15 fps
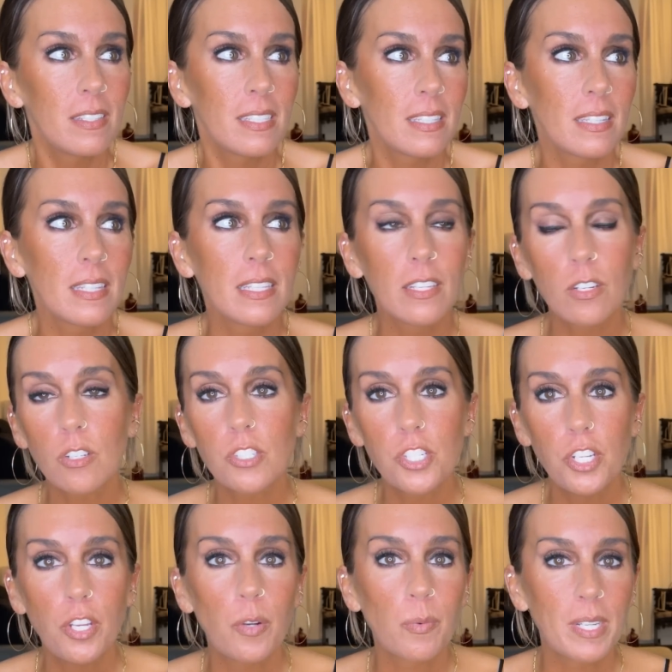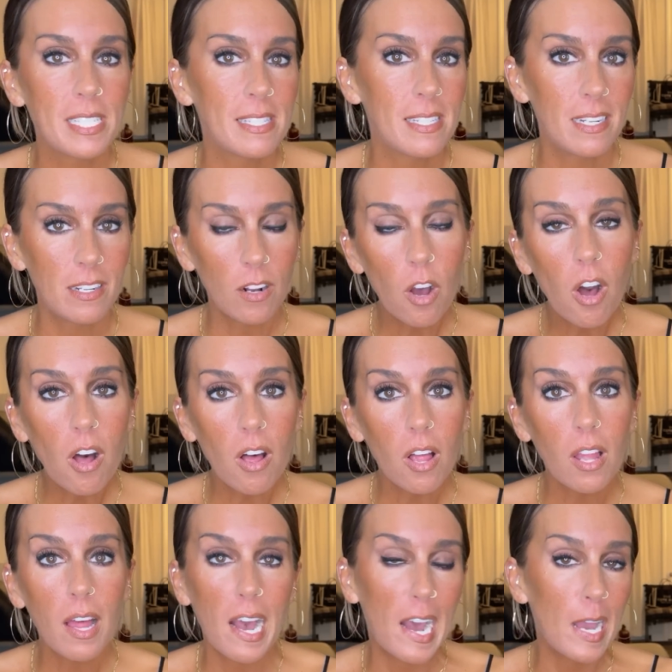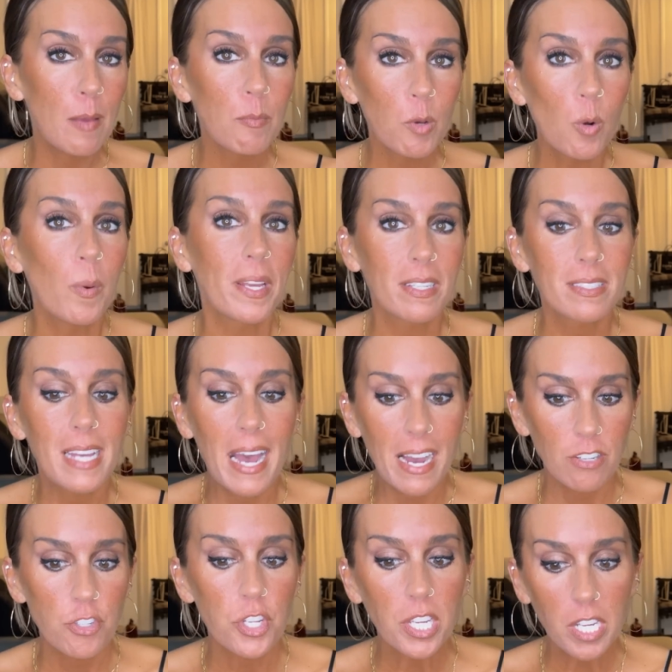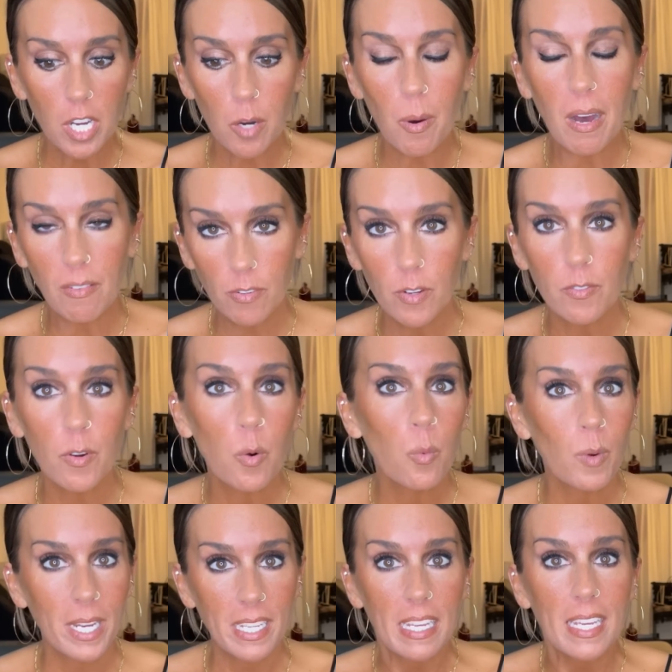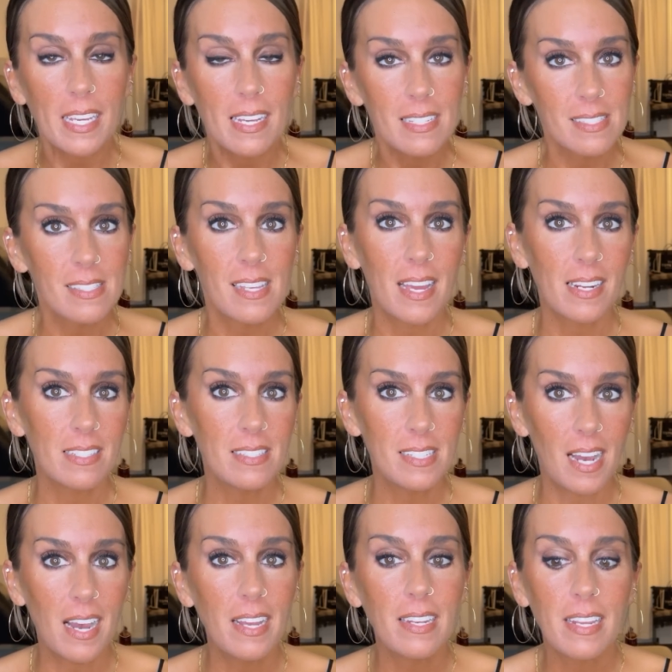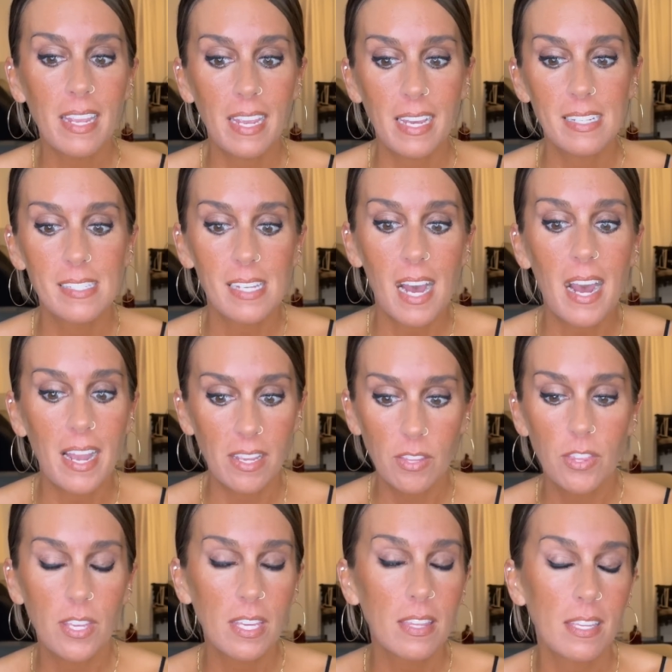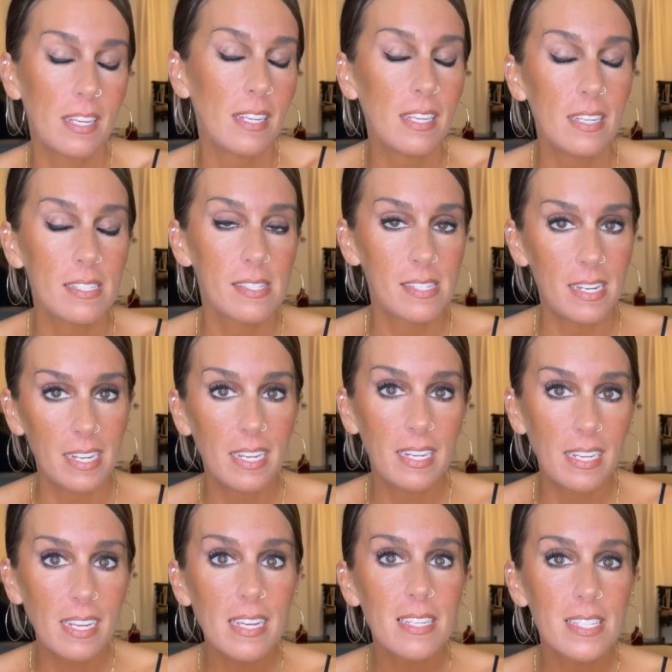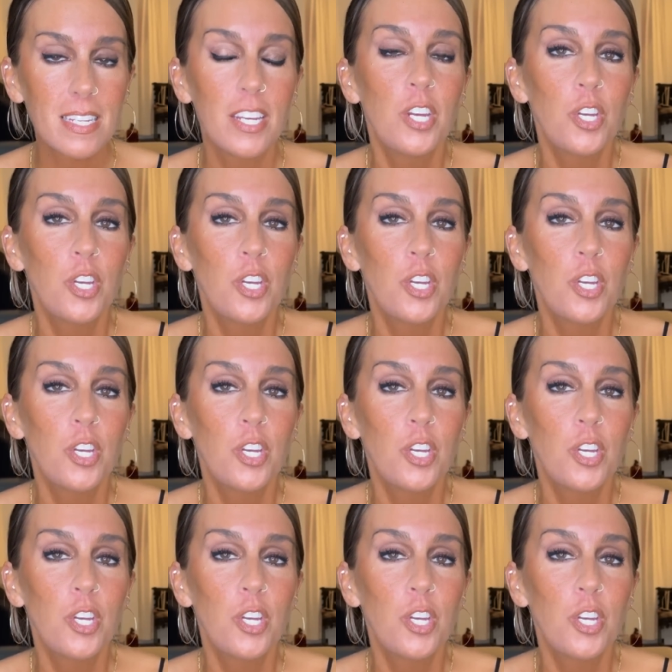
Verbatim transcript: little to no reason at all, I'm going to actually go off of what he has said and done, and I think that he is an idiot.